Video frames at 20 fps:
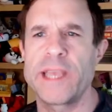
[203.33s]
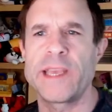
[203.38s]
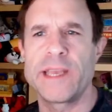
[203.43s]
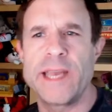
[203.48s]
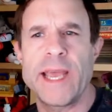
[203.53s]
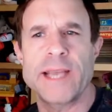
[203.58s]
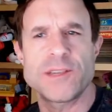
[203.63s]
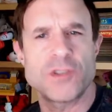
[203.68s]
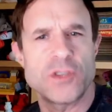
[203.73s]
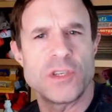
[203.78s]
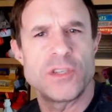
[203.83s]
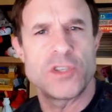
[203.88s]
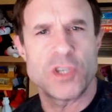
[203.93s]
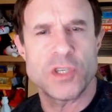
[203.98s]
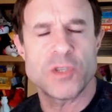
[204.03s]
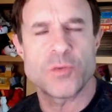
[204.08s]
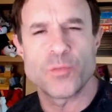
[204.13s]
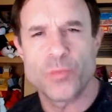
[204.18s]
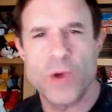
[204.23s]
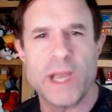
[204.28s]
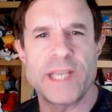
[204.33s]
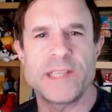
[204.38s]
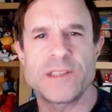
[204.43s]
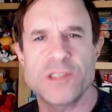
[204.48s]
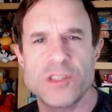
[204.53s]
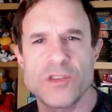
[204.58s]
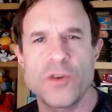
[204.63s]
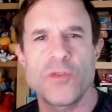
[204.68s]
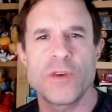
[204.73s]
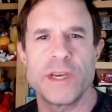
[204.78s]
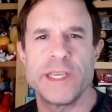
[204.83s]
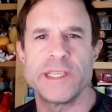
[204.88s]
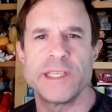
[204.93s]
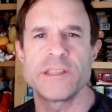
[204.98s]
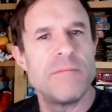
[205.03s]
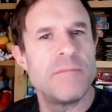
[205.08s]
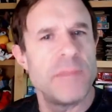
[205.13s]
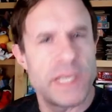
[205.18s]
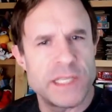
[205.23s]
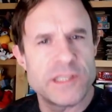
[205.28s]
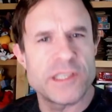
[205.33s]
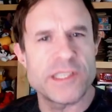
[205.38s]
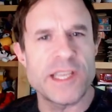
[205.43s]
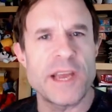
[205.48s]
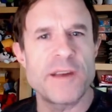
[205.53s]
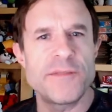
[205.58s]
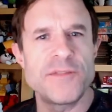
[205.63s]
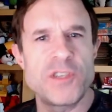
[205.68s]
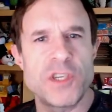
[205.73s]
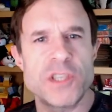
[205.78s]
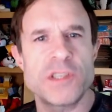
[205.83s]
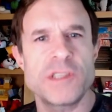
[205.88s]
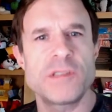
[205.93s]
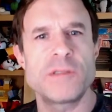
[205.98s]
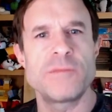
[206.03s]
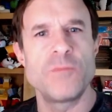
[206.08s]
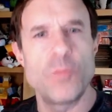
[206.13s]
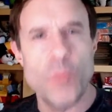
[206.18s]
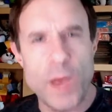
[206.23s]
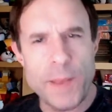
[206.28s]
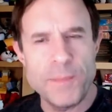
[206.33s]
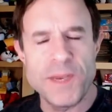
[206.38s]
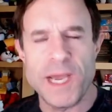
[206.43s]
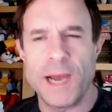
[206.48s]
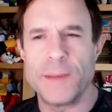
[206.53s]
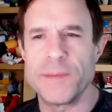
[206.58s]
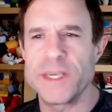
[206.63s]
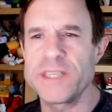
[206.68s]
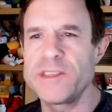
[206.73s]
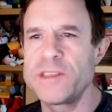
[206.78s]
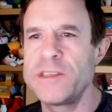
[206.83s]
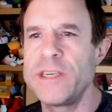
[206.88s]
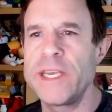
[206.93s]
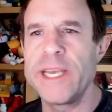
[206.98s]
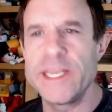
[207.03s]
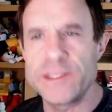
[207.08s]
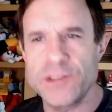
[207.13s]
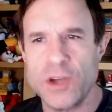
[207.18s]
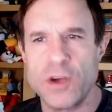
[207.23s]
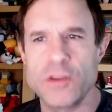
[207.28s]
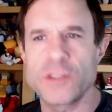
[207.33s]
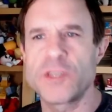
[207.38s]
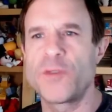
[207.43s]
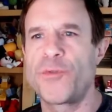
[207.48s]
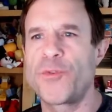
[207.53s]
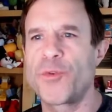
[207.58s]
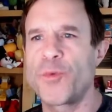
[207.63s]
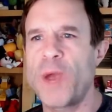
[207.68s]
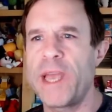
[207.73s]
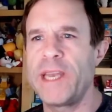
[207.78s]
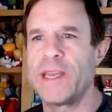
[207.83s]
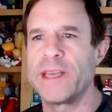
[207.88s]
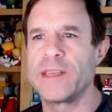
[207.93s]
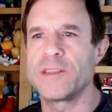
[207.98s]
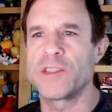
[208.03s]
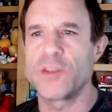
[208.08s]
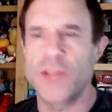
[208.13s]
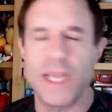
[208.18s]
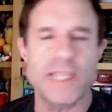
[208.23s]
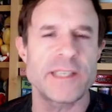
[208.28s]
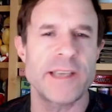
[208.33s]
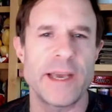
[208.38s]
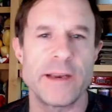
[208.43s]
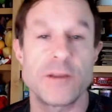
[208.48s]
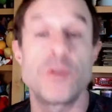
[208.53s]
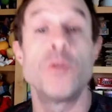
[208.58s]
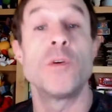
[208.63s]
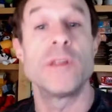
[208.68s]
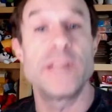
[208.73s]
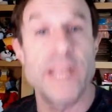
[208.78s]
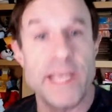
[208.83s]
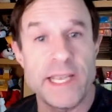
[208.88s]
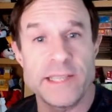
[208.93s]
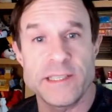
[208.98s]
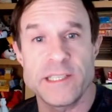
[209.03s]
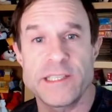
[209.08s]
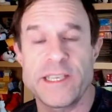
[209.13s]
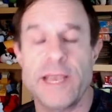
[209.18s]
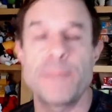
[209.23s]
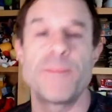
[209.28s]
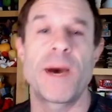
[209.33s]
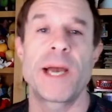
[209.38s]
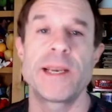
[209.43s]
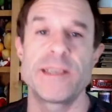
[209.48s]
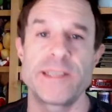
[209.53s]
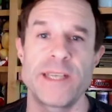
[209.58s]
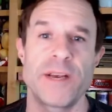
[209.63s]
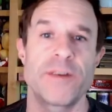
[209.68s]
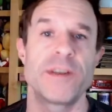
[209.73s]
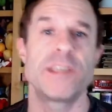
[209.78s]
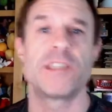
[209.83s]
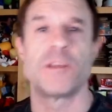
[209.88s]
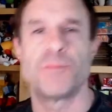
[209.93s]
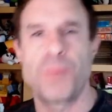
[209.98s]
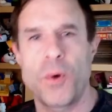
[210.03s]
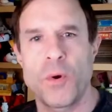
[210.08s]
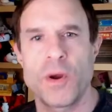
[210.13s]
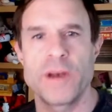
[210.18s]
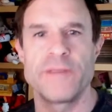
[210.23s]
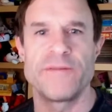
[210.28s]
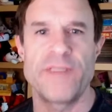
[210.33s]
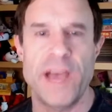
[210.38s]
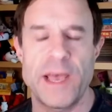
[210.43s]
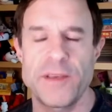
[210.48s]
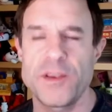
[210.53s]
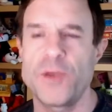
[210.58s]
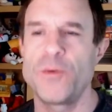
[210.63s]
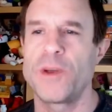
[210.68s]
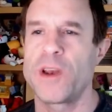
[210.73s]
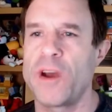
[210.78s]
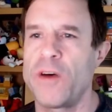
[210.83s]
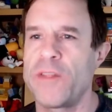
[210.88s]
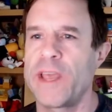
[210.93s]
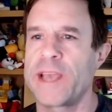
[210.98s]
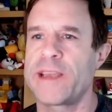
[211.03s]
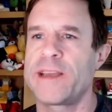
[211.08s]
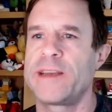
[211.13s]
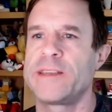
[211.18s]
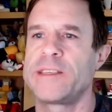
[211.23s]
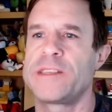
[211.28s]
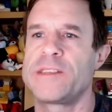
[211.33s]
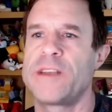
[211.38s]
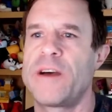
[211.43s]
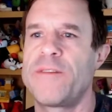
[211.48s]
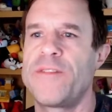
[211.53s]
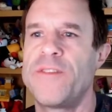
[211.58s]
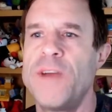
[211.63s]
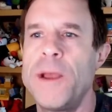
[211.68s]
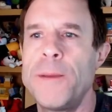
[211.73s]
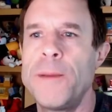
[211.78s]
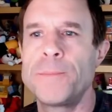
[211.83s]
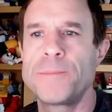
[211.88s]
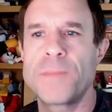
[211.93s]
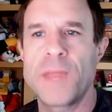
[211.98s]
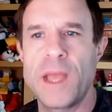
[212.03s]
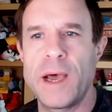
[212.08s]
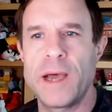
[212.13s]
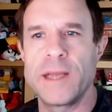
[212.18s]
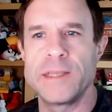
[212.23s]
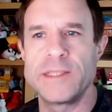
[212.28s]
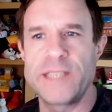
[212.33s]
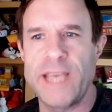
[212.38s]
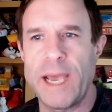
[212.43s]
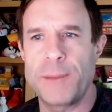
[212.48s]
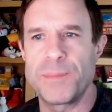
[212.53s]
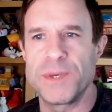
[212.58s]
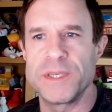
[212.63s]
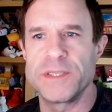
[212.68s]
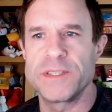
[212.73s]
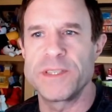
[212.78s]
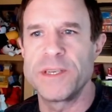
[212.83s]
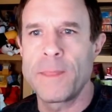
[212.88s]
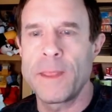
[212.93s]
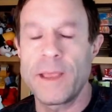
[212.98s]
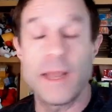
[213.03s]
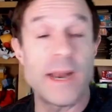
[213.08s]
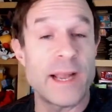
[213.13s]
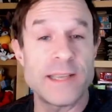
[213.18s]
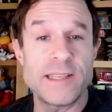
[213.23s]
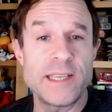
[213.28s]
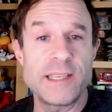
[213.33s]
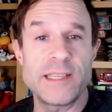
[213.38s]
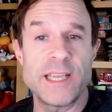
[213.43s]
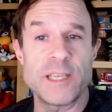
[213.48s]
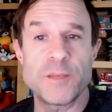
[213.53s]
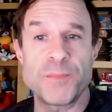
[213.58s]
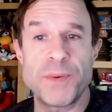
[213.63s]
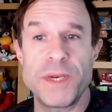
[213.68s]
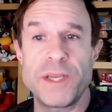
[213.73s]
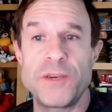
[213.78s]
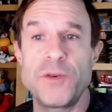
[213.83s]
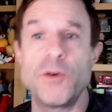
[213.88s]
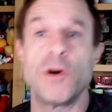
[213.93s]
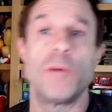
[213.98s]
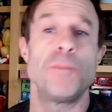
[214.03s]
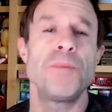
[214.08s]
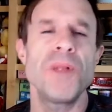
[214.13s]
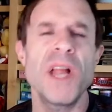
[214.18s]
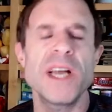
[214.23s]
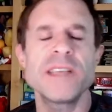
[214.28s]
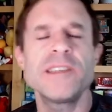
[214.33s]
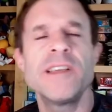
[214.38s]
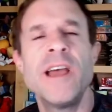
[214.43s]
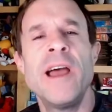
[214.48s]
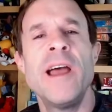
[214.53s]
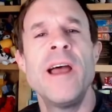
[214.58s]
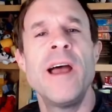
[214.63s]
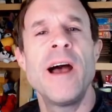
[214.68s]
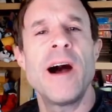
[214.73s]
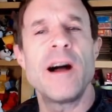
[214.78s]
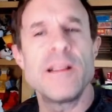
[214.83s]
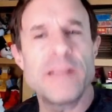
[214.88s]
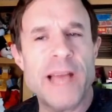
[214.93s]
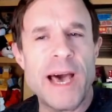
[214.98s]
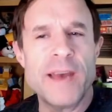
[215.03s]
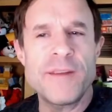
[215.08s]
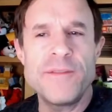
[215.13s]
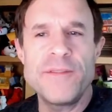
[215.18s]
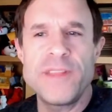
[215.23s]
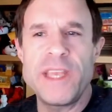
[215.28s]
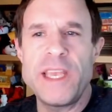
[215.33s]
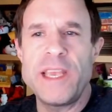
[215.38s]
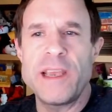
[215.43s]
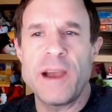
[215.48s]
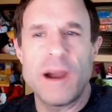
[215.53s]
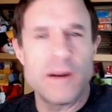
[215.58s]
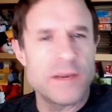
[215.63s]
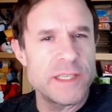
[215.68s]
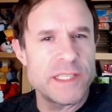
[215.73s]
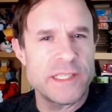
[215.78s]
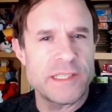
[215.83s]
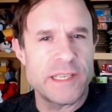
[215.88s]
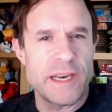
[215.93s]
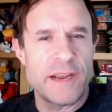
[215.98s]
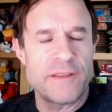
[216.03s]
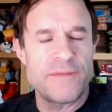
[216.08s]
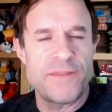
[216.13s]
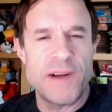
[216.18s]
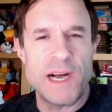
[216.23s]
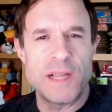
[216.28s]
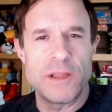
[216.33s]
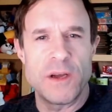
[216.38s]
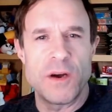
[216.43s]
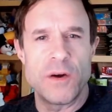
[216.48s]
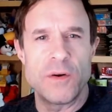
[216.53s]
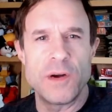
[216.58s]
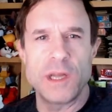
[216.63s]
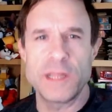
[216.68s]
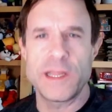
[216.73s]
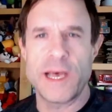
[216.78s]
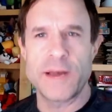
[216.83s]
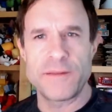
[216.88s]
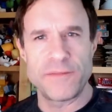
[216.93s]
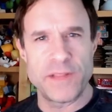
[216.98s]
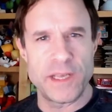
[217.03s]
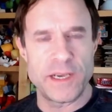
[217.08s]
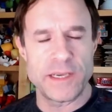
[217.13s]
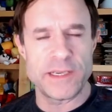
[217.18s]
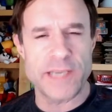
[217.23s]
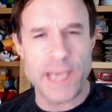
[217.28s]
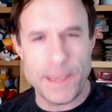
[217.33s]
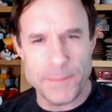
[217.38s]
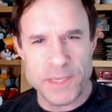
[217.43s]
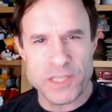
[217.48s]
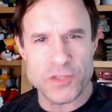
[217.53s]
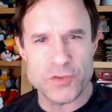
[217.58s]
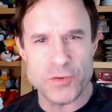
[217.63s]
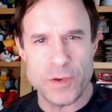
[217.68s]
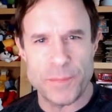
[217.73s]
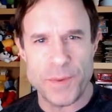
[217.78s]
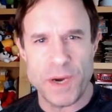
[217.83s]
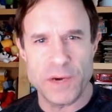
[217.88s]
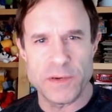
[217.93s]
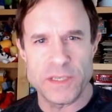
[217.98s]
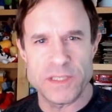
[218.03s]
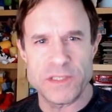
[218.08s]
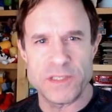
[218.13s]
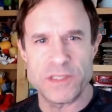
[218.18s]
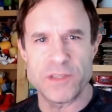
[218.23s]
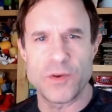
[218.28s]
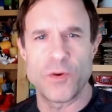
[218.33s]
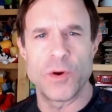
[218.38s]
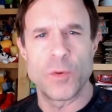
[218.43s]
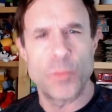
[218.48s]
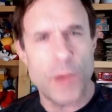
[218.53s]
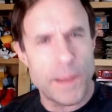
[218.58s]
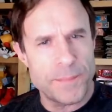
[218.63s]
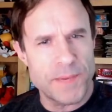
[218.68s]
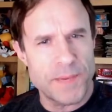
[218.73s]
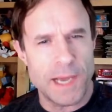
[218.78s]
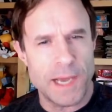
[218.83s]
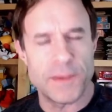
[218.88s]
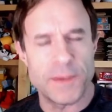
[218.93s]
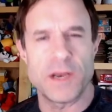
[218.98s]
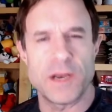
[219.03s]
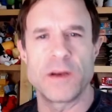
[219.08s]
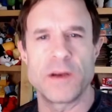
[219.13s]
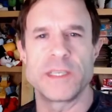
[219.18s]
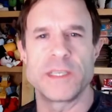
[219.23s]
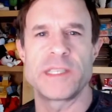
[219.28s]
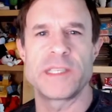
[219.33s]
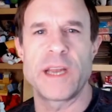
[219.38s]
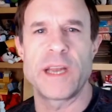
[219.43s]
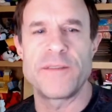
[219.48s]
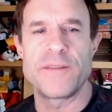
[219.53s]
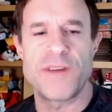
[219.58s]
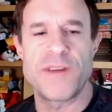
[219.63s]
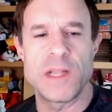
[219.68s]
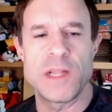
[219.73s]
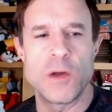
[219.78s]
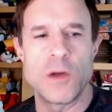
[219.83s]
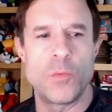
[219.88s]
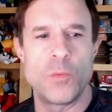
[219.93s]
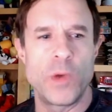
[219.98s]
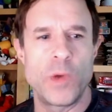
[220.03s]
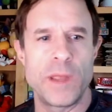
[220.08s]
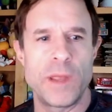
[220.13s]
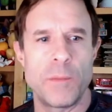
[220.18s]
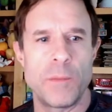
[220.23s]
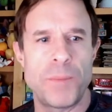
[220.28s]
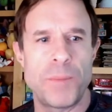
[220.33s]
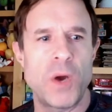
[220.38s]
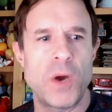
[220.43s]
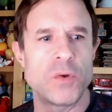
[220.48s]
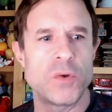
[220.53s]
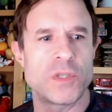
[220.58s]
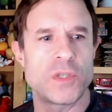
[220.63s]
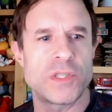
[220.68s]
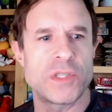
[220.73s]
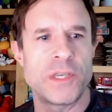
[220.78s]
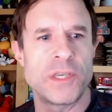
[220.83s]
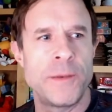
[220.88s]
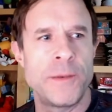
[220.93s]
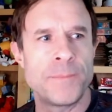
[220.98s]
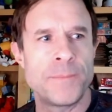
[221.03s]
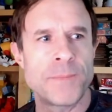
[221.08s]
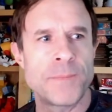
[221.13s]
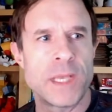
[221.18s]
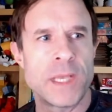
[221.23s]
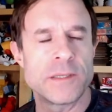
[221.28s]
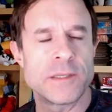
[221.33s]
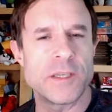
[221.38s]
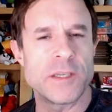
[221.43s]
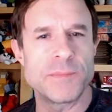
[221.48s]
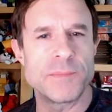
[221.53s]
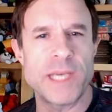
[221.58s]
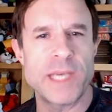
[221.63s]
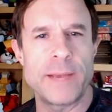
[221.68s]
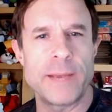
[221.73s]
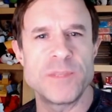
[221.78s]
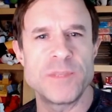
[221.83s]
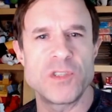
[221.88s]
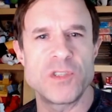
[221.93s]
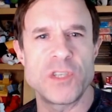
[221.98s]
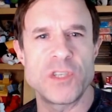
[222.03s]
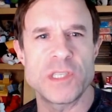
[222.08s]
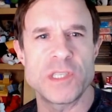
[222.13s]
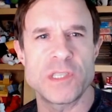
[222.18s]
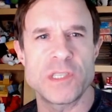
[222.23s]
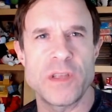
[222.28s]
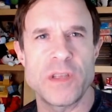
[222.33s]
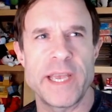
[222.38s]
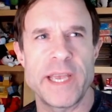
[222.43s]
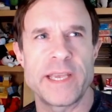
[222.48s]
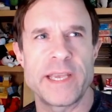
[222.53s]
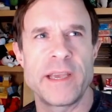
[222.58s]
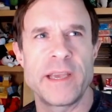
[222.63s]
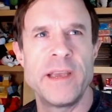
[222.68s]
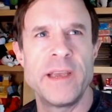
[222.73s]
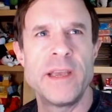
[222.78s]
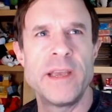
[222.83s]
can actually just write stories. Instead of just webcomics, it's also for writing. So that's kind of cool and they get the same monetary support value and all that kind of stuff on Tapas. And I think that's pretty cool. Plus, a lot of the artists that I follow, a lot of the comic strip artists or webcomic artists that I follow will post sometimes just like